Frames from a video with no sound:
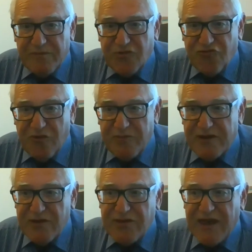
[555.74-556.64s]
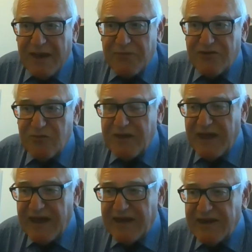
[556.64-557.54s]
trumpeters that happen to be
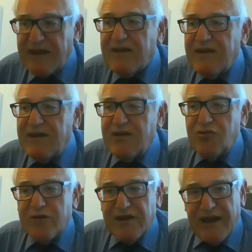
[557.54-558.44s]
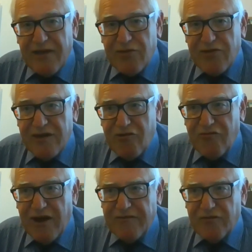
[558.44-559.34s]
handy to announce their
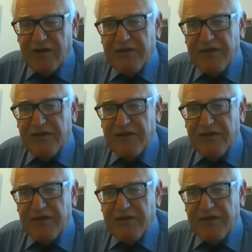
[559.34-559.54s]
arrival.